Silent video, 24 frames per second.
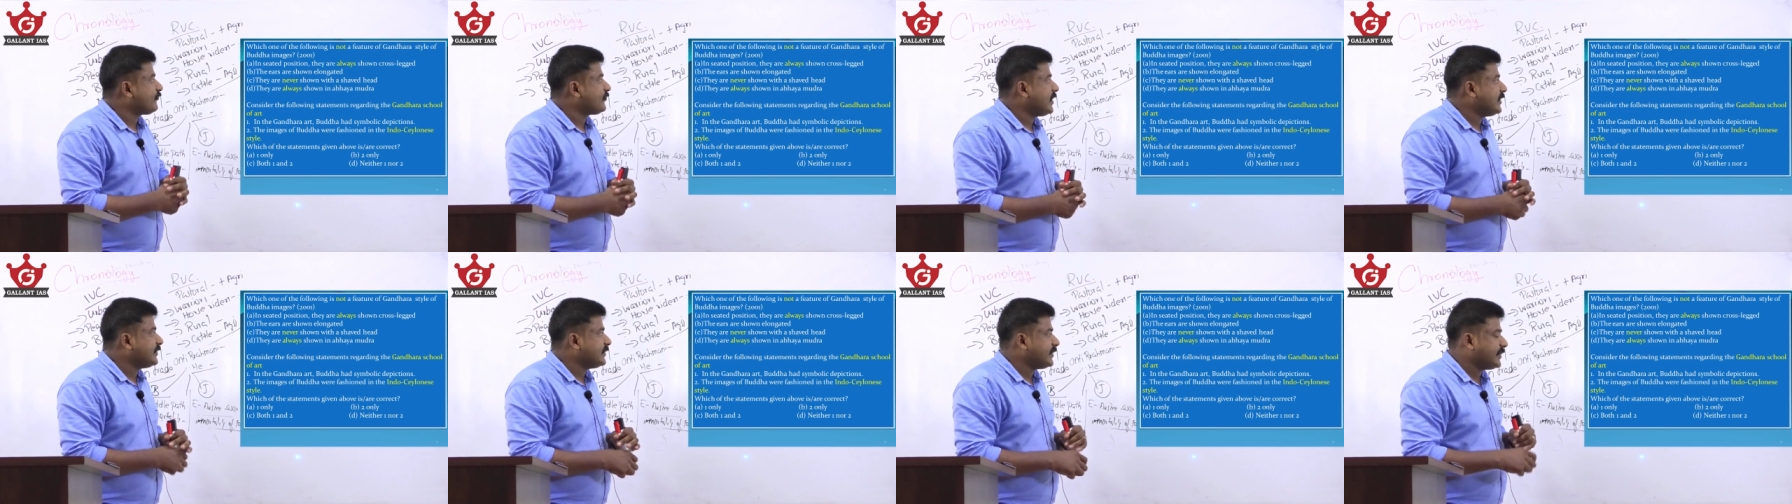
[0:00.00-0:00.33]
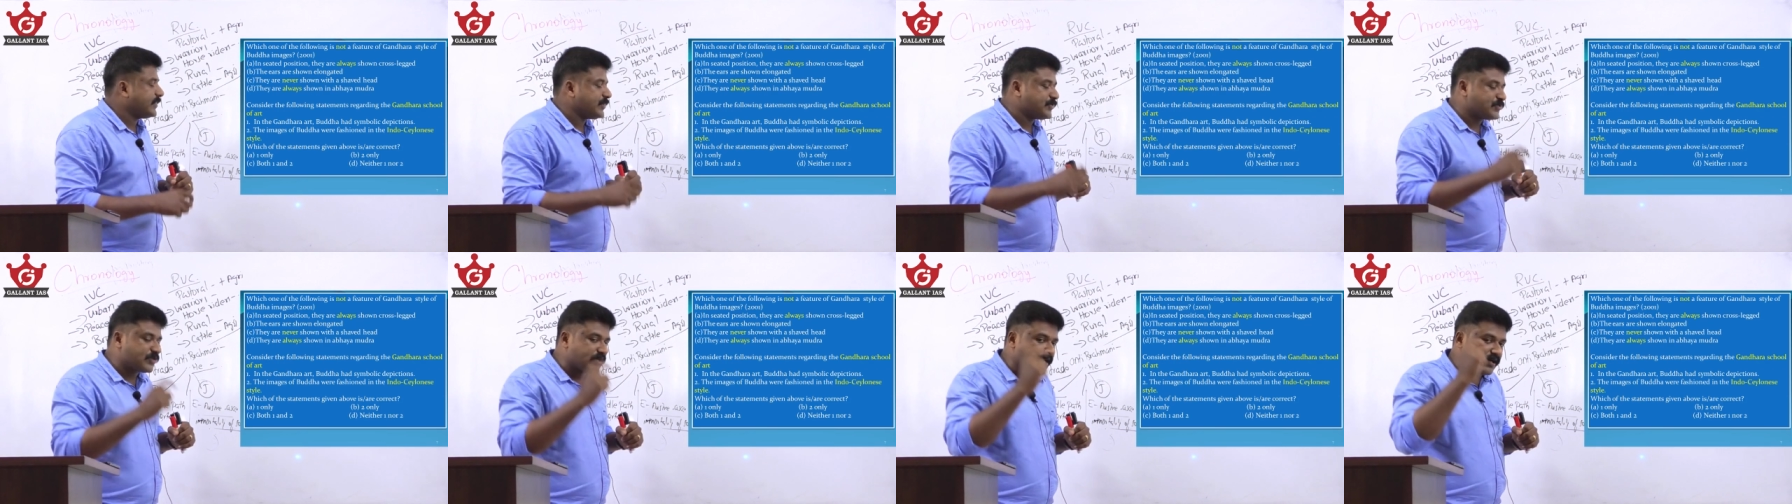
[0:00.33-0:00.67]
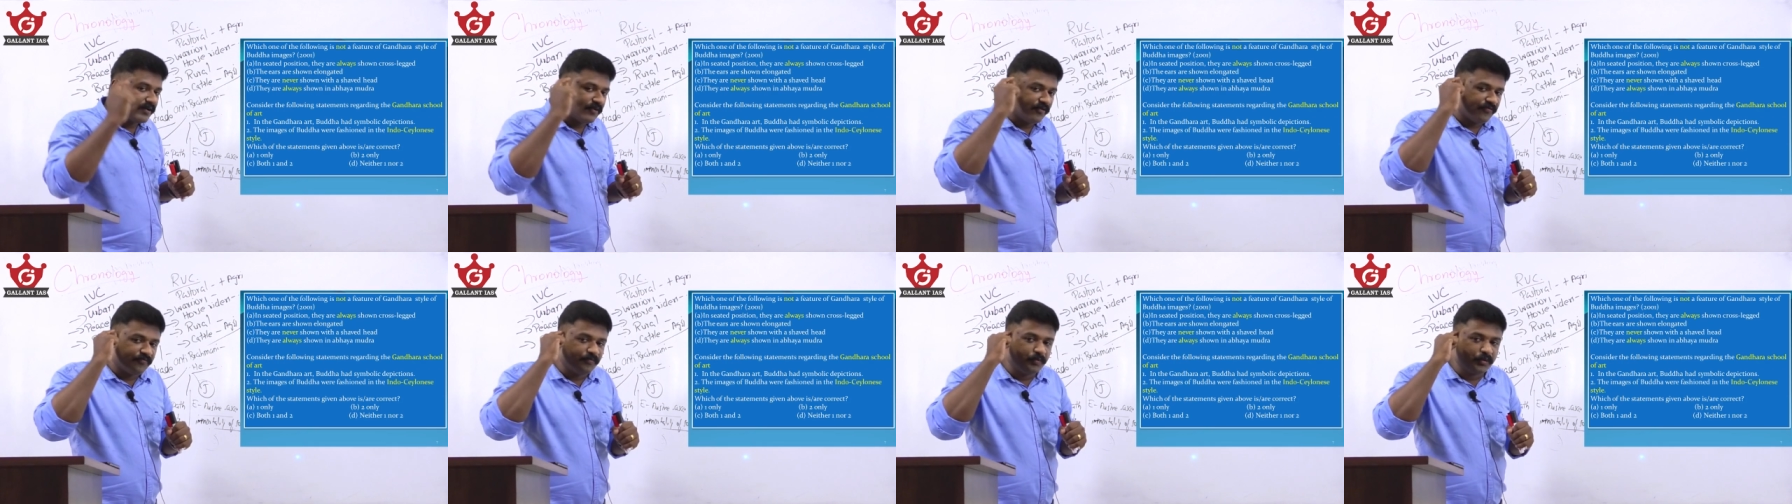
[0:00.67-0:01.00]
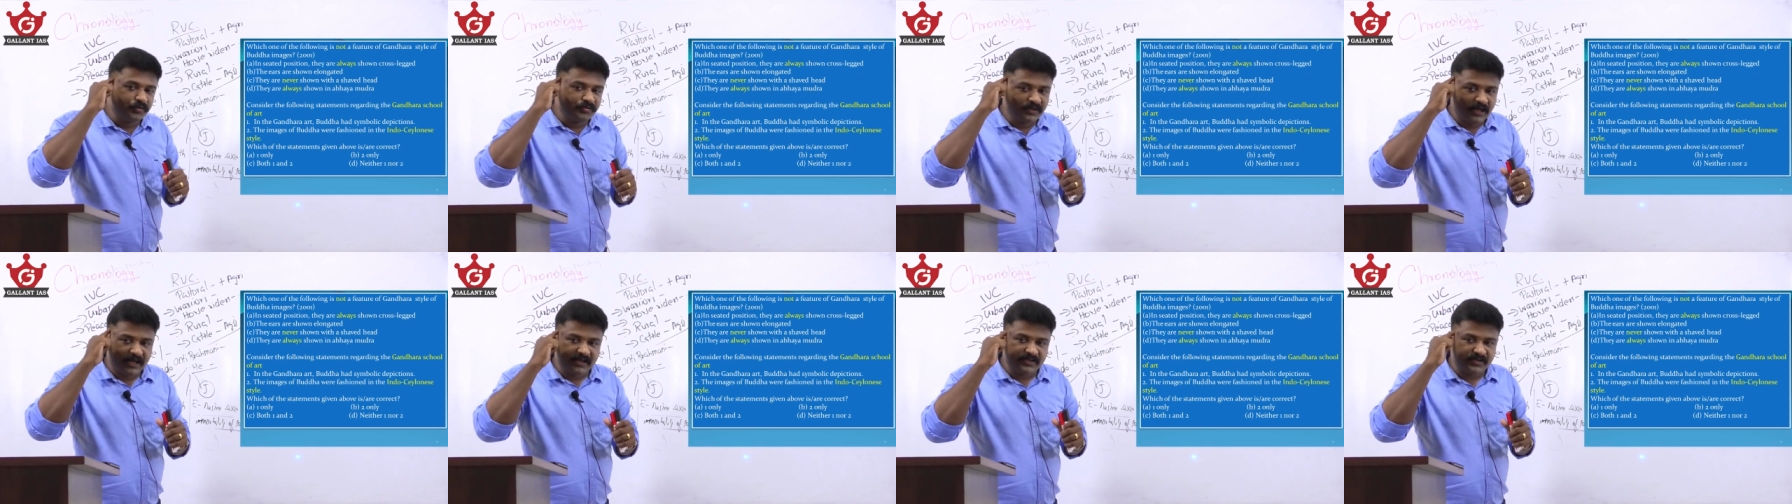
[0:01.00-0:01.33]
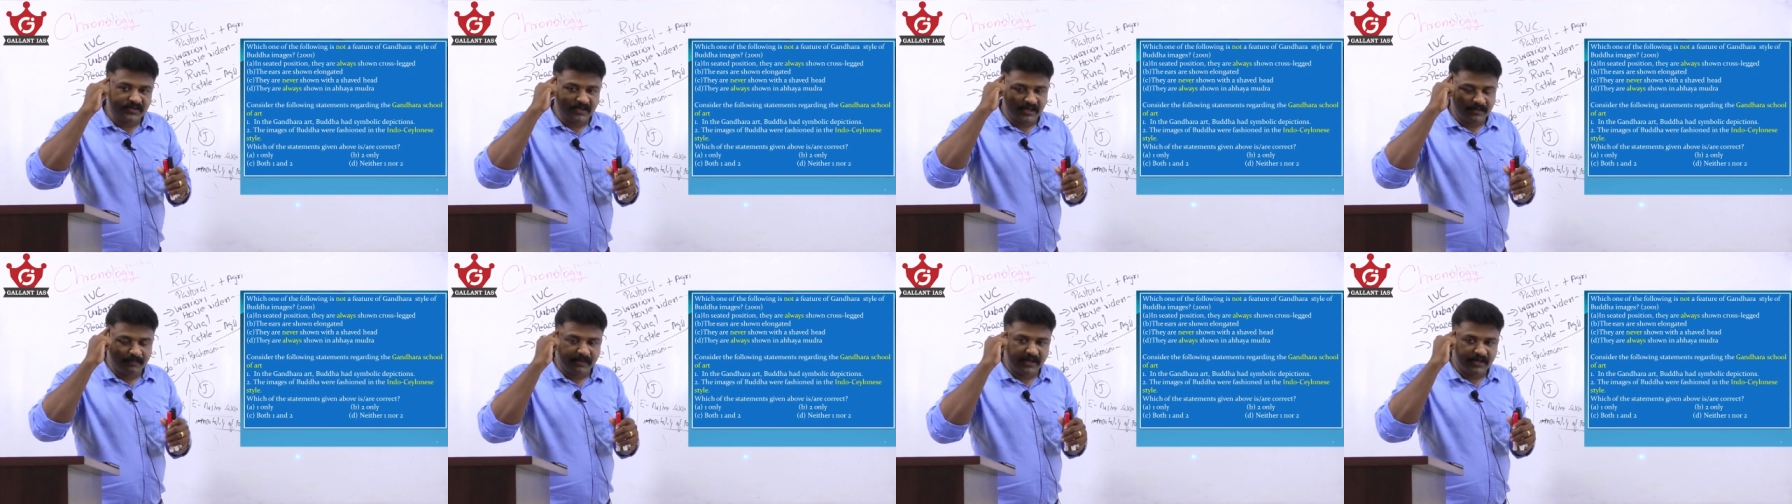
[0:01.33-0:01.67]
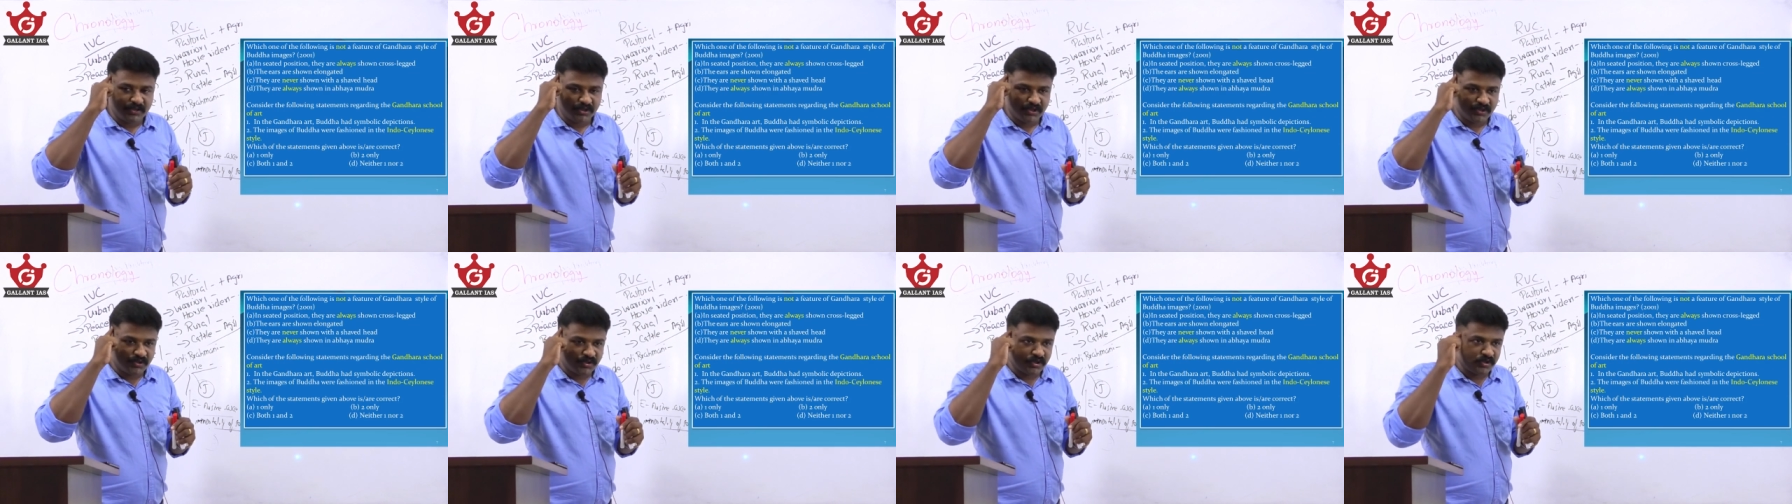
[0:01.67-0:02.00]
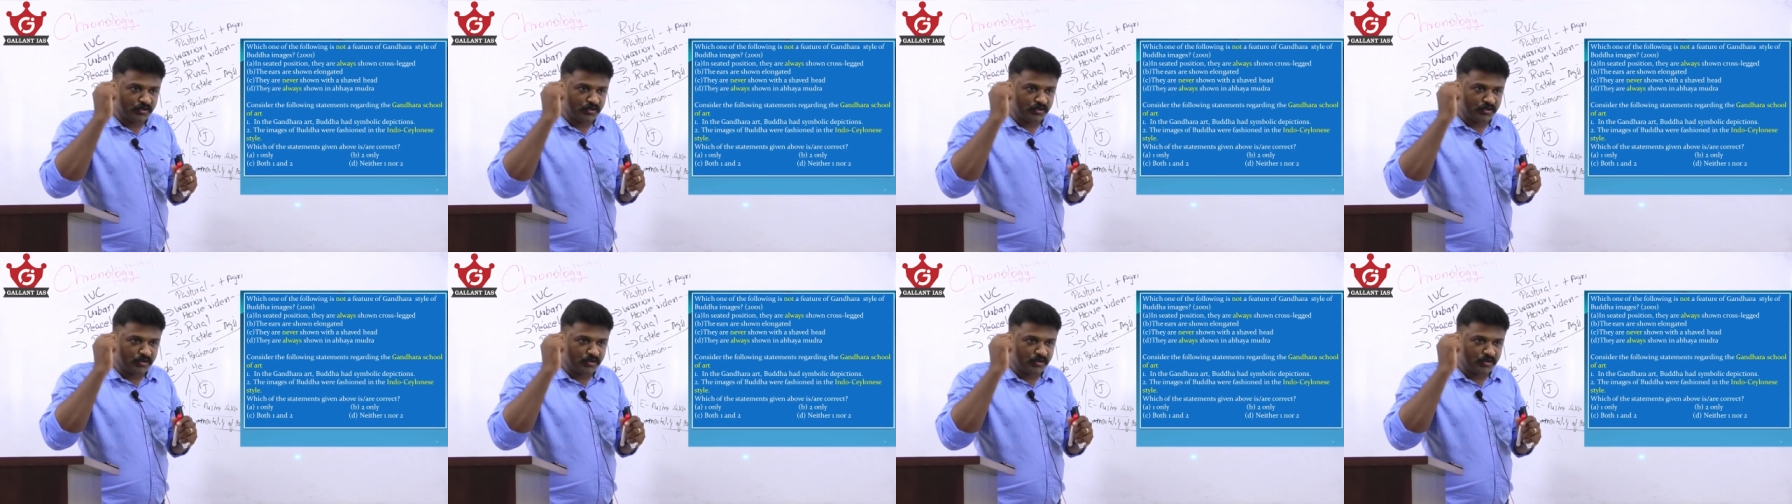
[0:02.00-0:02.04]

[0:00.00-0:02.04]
Gandhara style of Buddha's images?